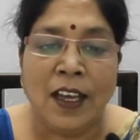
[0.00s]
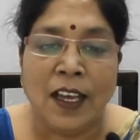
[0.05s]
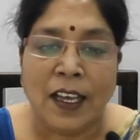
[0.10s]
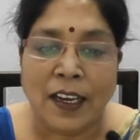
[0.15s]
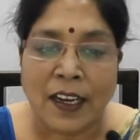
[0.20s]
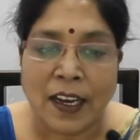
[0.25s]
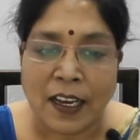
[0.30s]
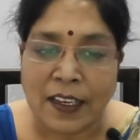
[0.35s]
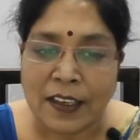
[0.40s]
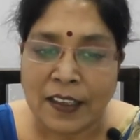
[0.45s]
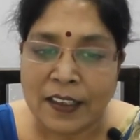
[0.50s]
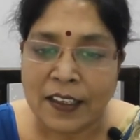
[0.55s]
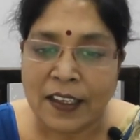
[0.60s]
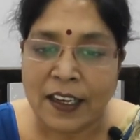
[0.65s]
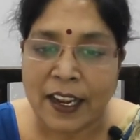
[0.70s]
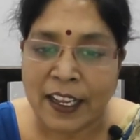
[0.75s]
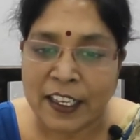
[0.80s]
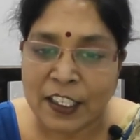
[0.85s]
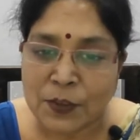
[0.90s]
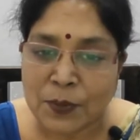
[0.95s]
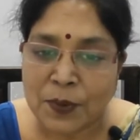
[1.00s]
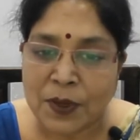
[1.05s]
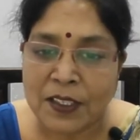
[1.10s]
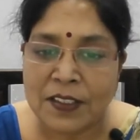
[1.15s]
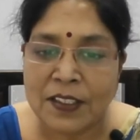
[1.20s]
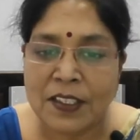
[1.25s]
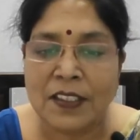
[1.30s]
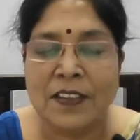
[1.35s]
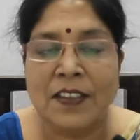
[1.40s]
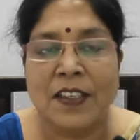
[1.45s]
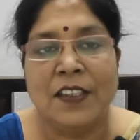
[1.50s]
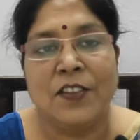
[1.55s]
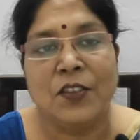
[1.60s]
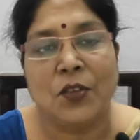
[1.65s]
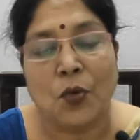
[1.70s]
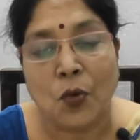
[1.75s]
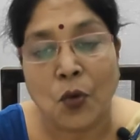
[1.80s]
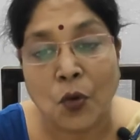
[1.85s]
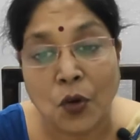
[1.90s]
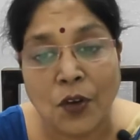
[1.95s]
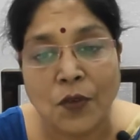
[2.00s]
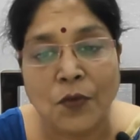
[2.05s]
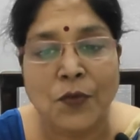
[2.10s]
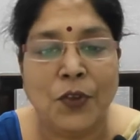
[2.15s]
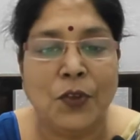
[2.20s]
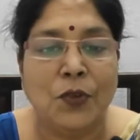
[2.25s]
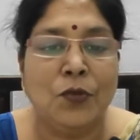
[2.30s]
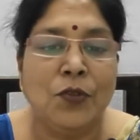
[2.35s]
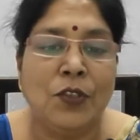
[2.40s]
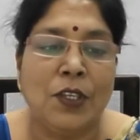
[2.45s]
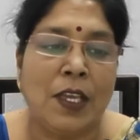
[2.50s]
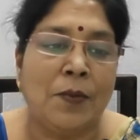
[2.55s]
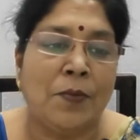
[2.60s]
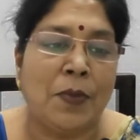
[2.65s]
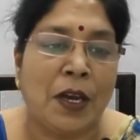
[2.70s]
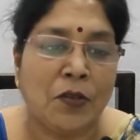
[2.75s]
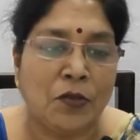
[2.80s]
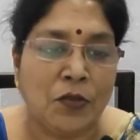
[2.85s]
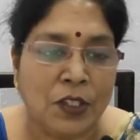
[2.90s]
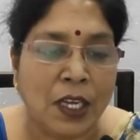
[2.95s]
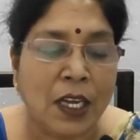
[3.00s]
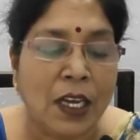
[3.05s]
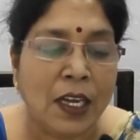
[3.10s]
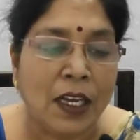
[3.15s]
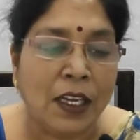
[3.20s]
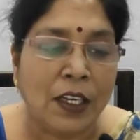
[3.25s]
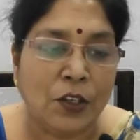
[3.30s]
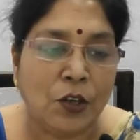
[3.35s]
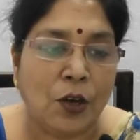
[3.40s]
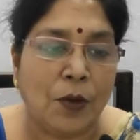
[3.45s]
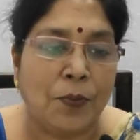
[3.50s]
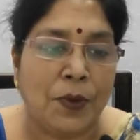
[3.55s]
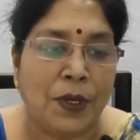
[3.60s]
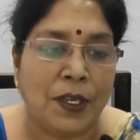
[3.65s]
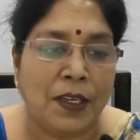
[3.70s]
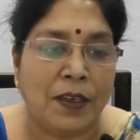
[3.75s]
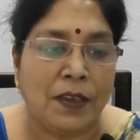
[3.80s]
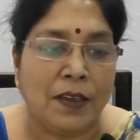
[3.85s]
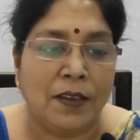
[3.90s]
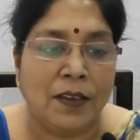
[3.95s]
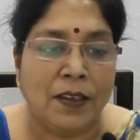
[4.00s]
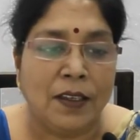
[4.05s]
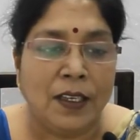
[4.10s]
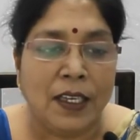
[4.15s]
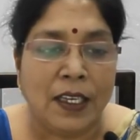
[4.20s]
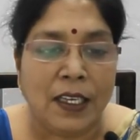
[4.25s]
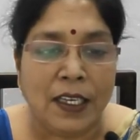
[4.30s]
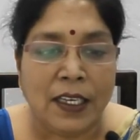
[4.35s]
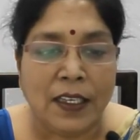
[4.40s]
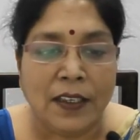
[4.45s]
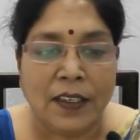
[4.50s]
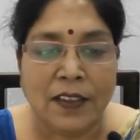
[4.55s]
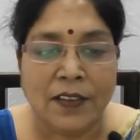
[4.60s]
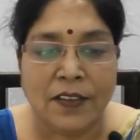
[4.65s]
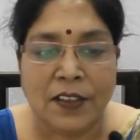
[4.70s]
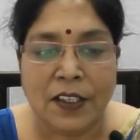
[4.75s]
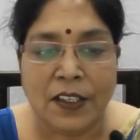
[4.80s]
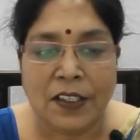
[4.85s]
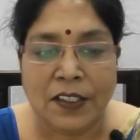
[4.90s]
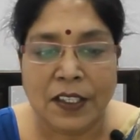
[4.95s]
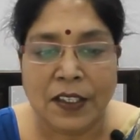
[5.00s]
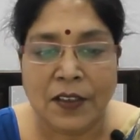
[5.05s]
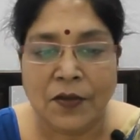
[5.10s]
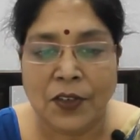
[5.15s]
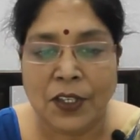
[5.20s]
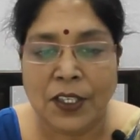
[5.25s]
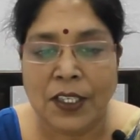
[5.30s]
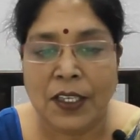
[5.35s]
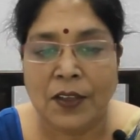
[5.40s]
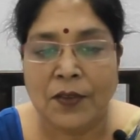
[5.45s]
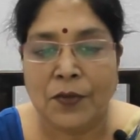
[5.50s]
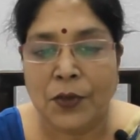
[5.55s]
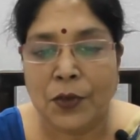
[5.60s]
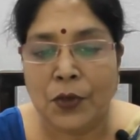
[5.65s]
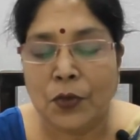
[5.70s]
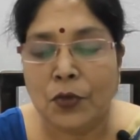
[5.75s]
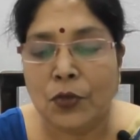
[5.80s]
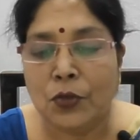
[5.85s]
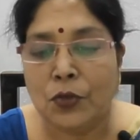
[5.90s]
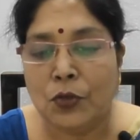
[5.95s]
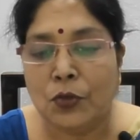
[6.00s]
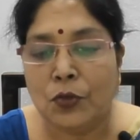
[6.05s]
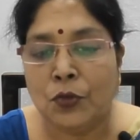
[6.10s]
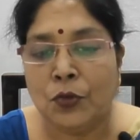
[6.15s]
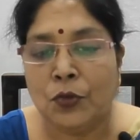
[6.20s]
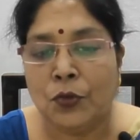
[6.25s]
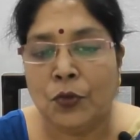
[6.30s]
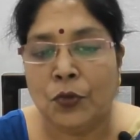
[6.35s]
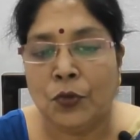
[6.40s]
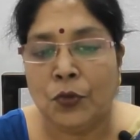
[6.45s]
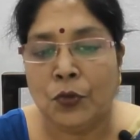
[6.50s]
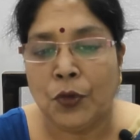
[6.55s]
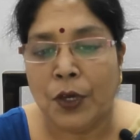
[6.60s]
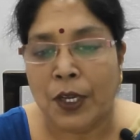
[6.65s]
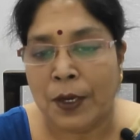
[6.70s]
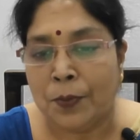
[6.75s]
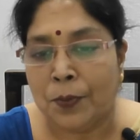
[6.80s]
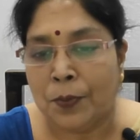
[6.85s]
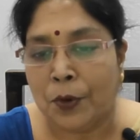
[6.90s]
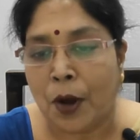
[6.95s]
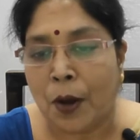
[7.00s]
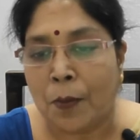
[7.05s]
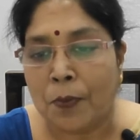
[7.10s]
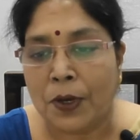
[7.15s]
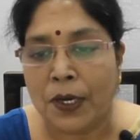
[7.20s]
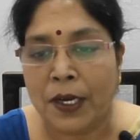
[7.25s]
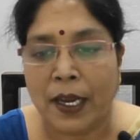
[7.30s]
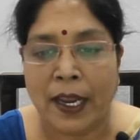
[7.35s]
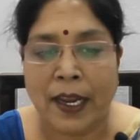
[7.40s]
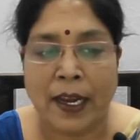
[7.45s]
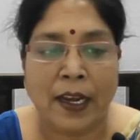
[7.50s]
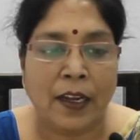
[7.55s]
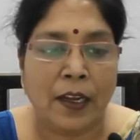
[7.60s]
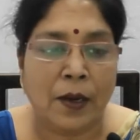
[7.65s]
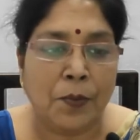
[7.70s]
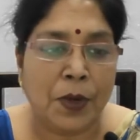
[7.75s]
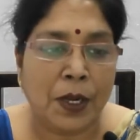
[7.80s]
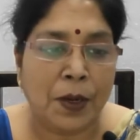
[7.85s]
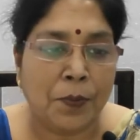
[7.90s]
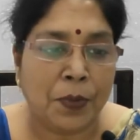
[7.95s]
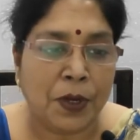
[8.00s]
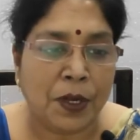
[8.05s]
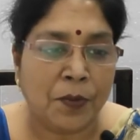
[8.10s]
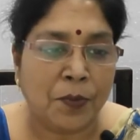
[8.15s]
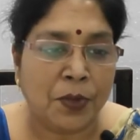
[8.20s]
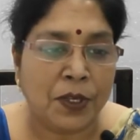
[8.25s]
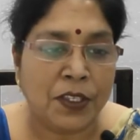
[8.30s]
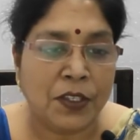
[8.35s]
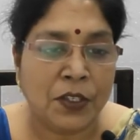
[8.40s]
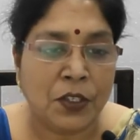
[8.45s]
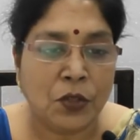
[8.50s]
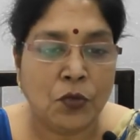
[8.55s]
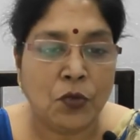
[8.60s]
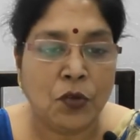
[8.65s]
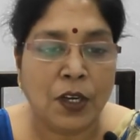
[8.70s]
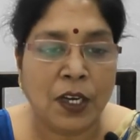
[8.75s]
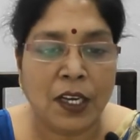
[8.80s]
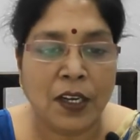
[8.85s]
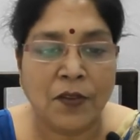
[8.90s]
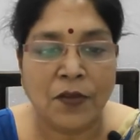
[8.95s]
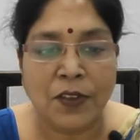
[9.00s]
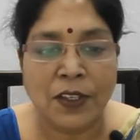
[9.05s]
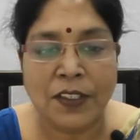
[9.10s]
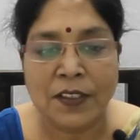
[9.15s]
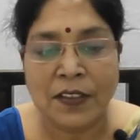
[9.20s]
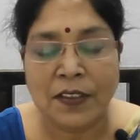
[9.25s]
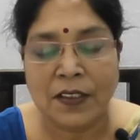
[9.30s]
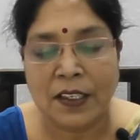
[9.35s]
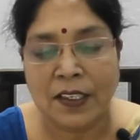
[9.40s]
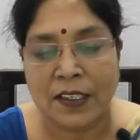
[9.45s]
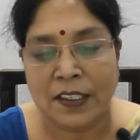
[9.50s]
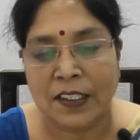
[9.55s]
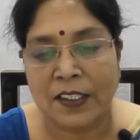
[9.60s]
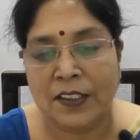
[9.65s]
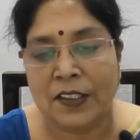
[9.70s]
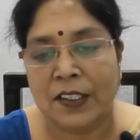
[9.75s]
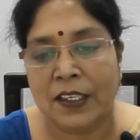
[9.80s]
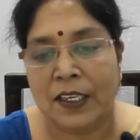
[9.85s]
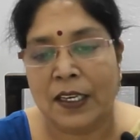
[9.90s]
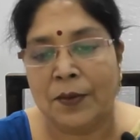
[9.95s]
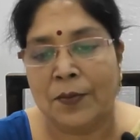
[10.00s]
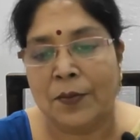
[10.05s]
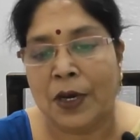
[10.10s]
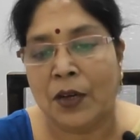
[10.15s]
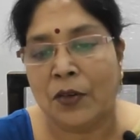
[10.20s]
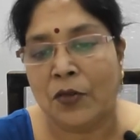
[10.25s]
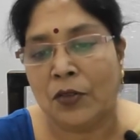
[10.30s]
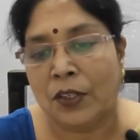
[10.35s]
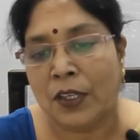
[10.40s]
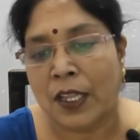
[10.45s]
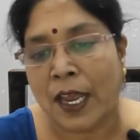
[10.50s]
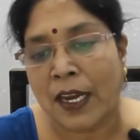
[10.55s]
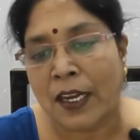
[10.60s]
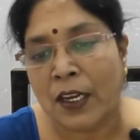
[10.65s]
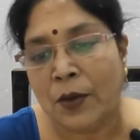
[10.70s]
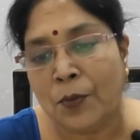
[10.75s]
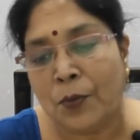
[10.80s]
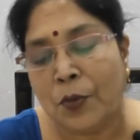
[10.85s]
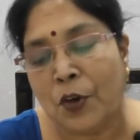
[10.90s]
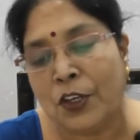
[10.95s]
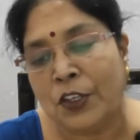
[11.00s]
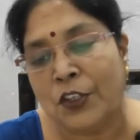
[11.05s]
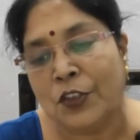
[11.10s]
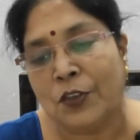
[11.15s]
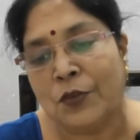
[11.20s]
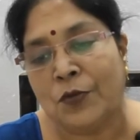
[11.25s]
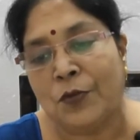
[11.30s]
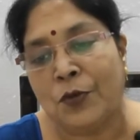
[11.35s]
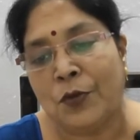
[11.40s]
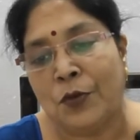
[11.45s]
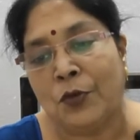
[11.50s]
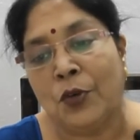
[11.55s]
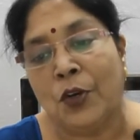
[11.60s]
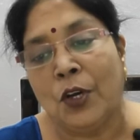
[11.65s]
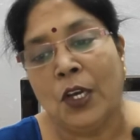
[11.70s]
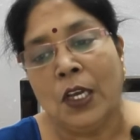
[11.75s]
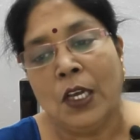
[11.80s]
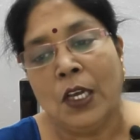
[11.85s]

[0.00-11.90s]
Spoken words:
writer expresses his own views about a topic. It is written with a view to a proper academic purpose to convince the reader about that point of view.